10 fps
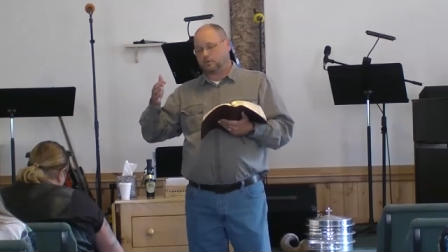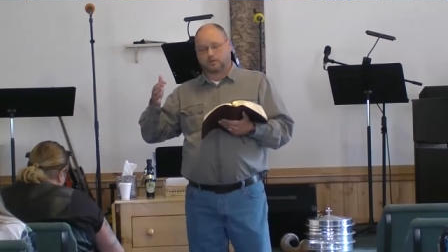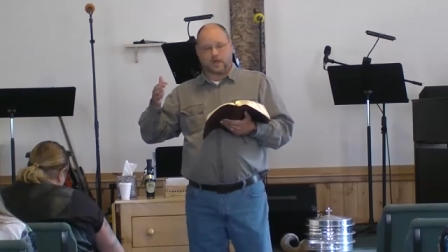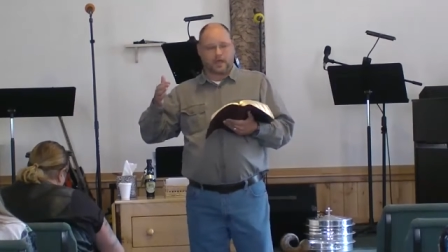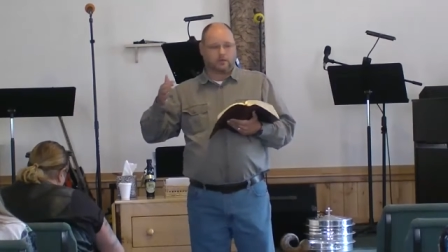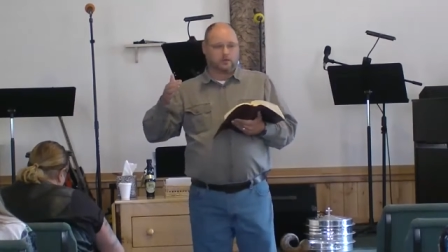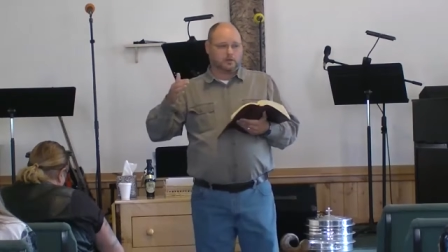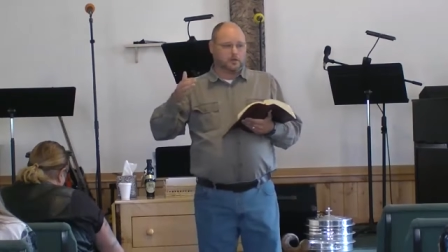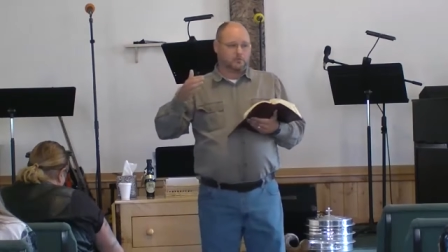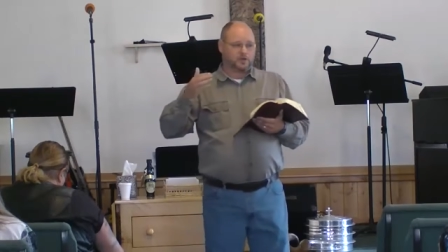Okay?
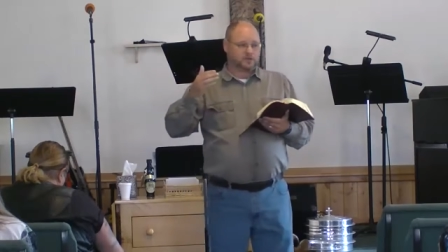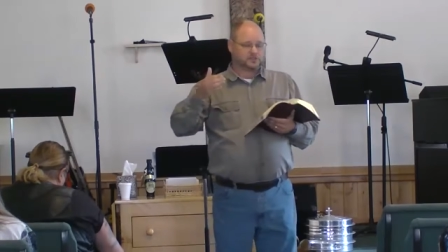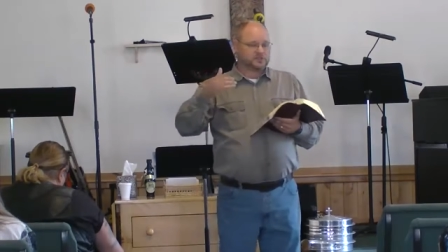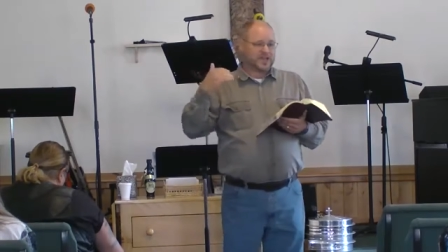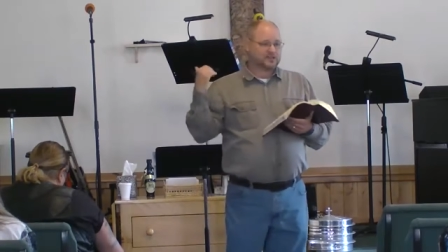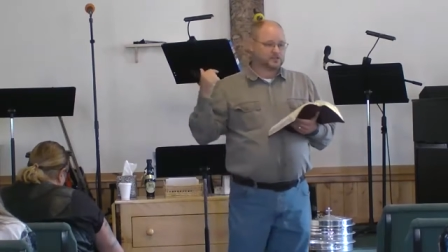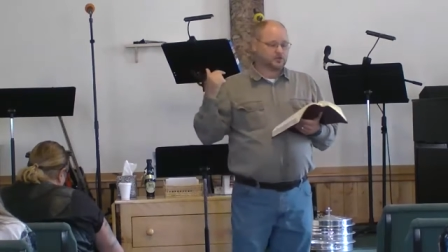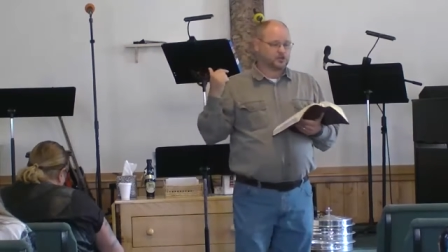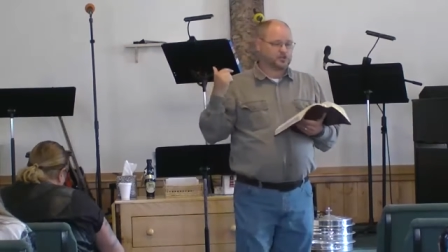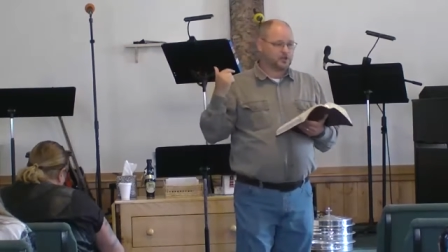Because the taxes
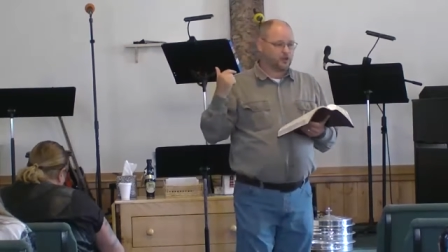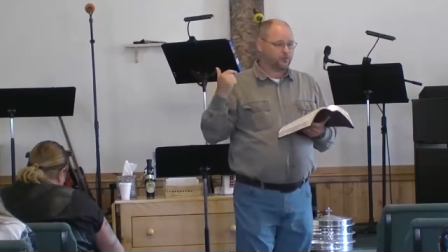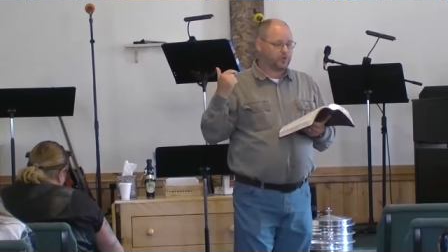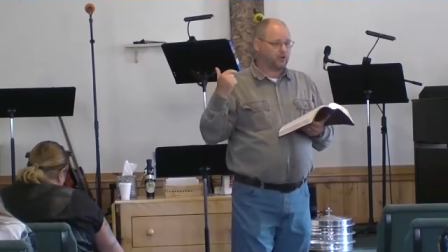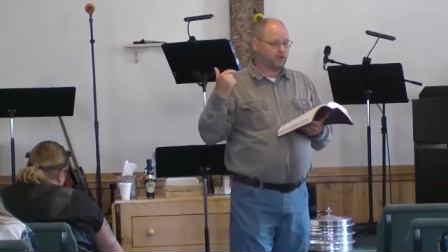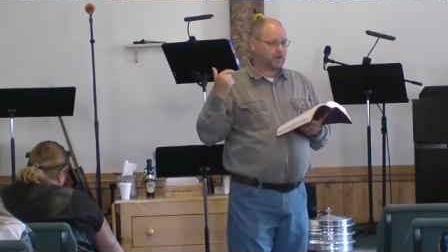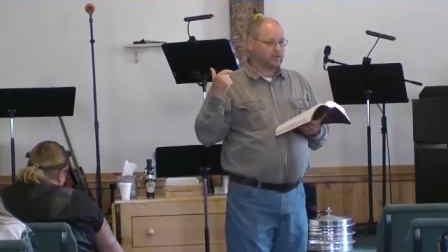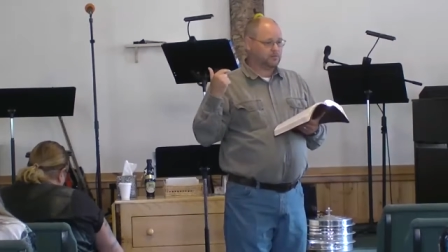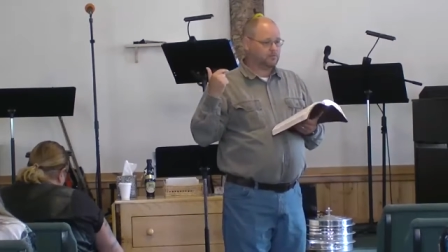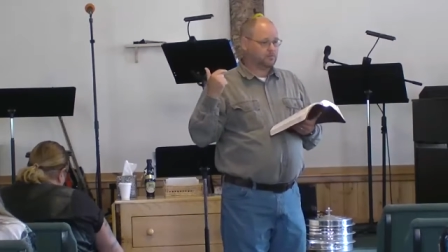are just another bill, right?